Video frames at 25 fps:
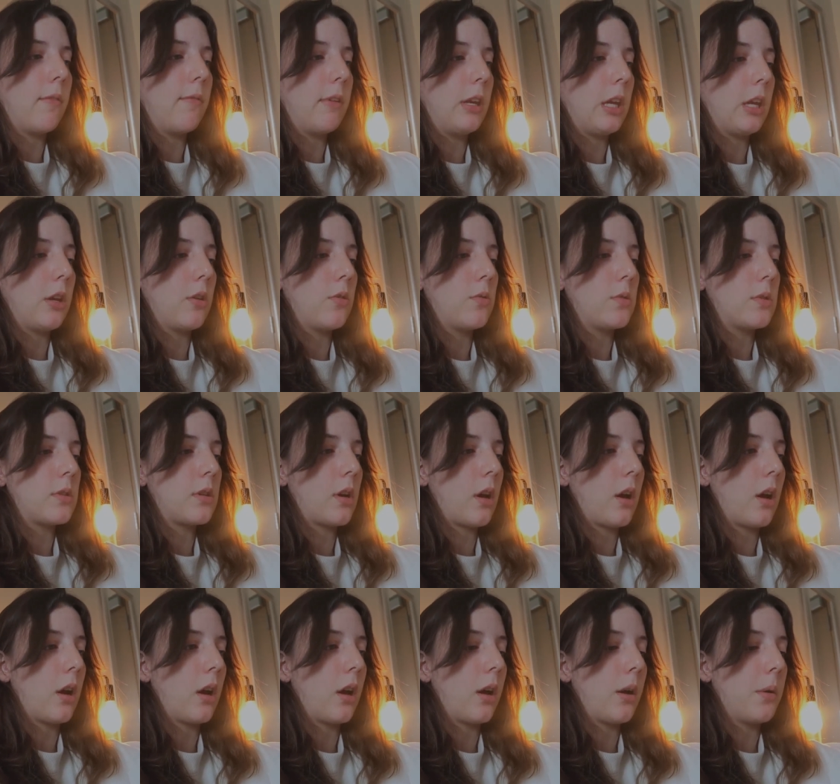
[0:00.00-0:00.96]
videos
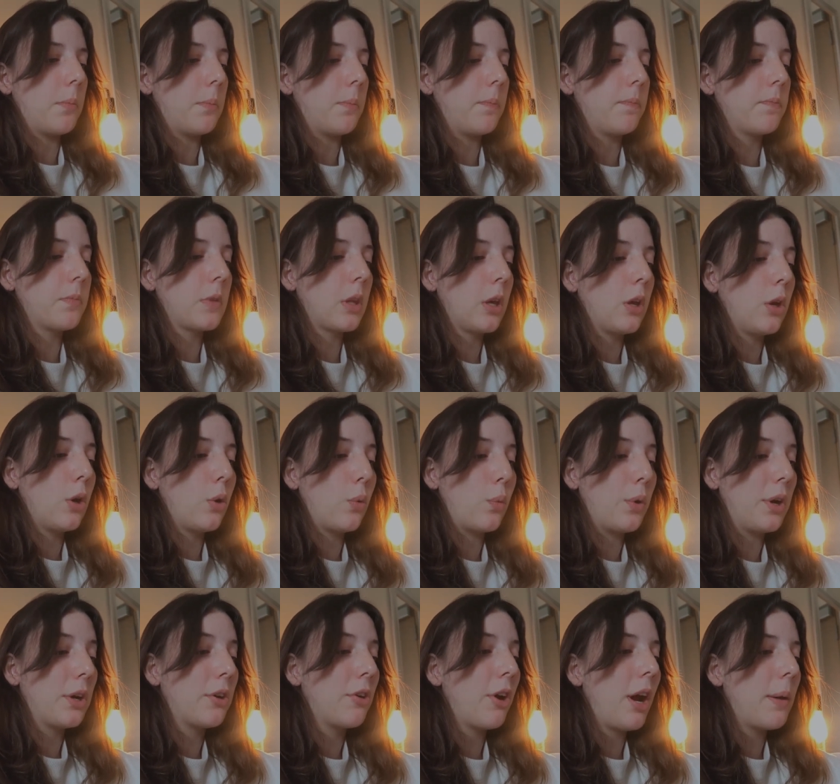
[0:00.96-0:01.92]
um,
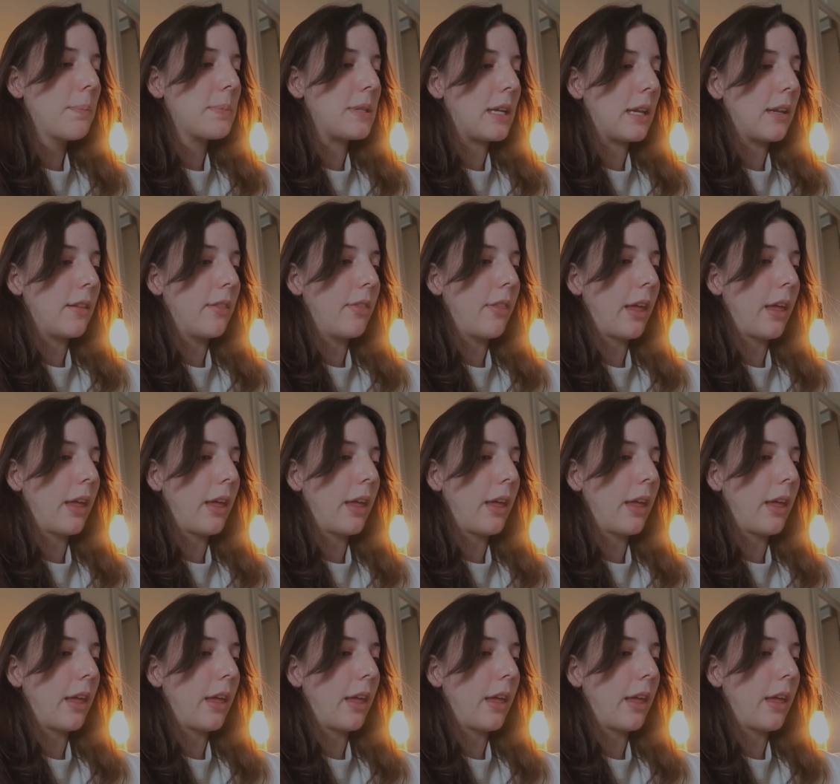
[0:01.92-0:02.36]
were corrupted.